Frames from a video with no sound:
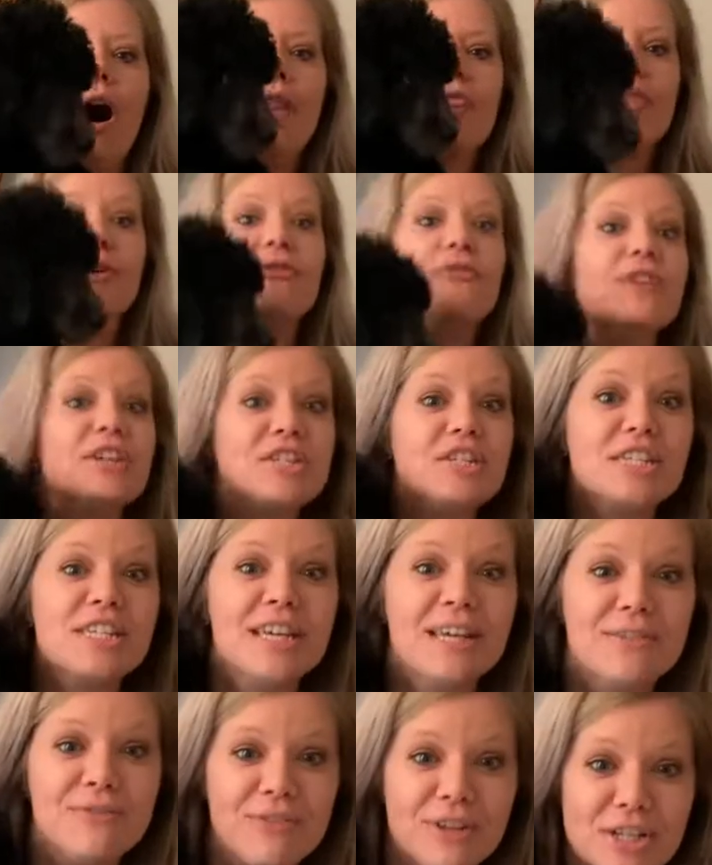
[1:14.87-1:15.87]
The fish
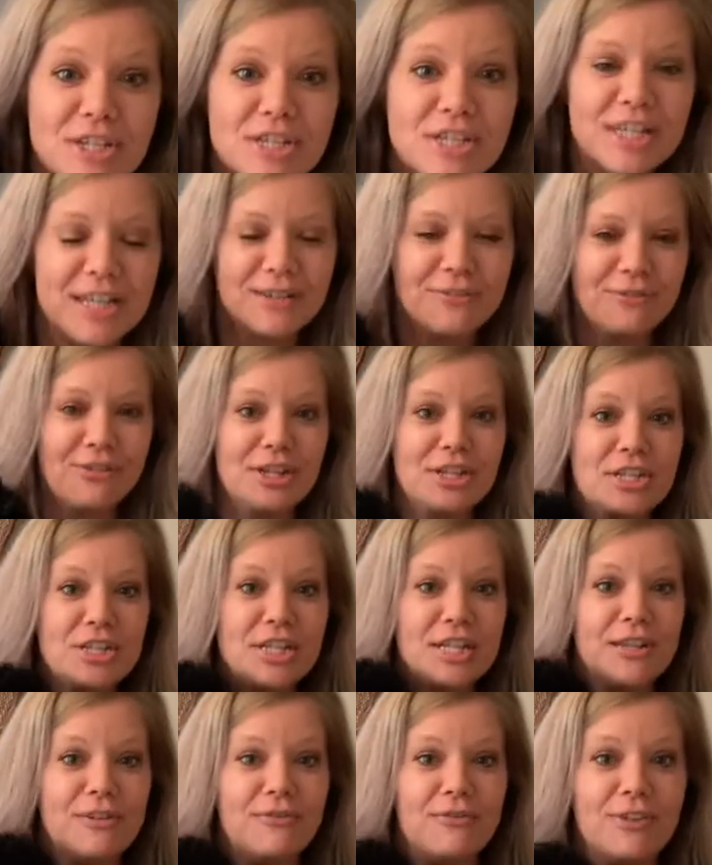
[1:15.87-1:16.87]
did swallow Jonah. Fish
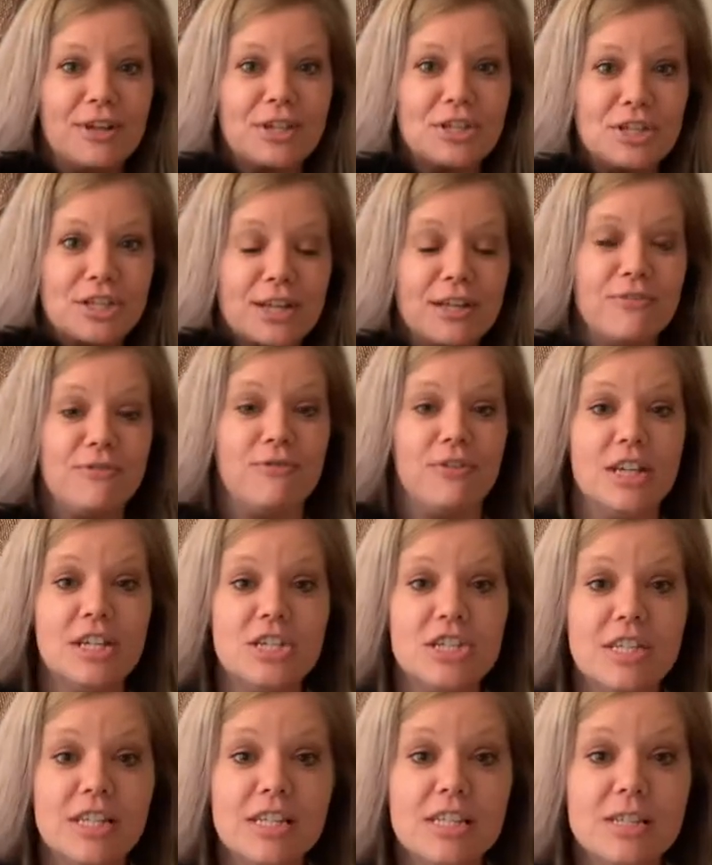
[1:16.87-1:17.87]

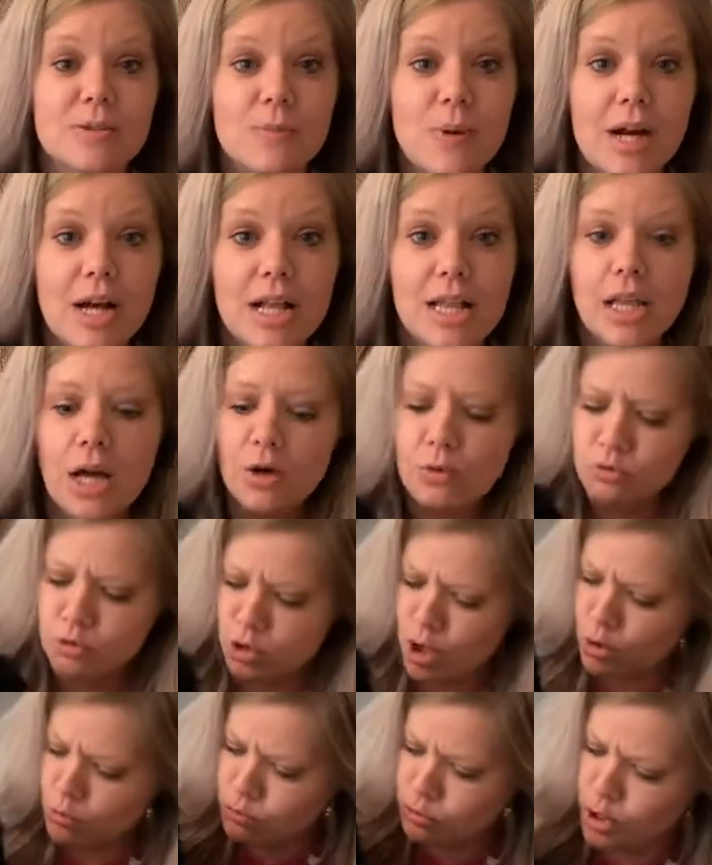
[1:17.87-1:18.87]
did swallow
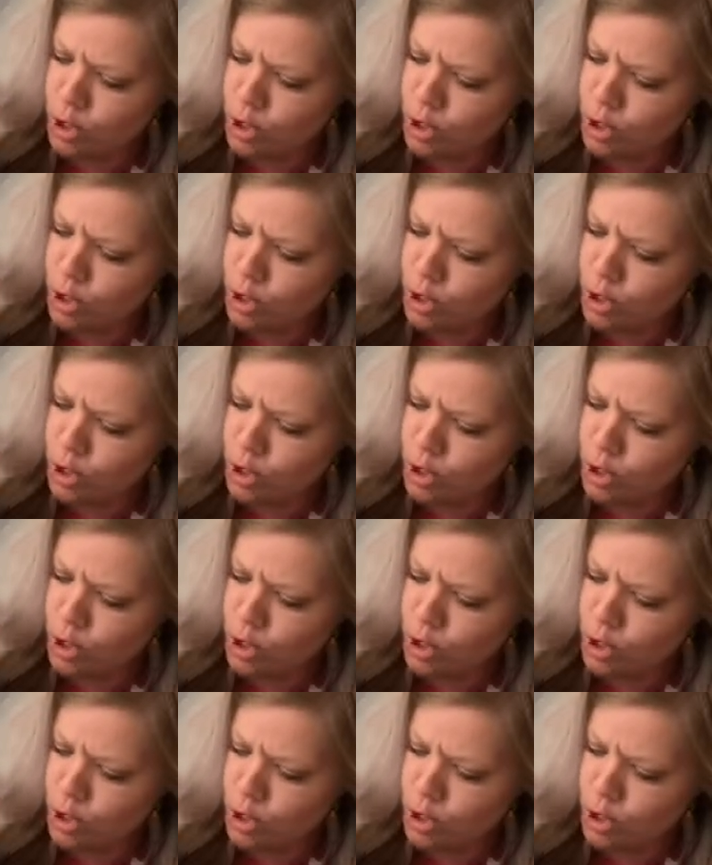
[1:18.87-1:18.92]
Jonah.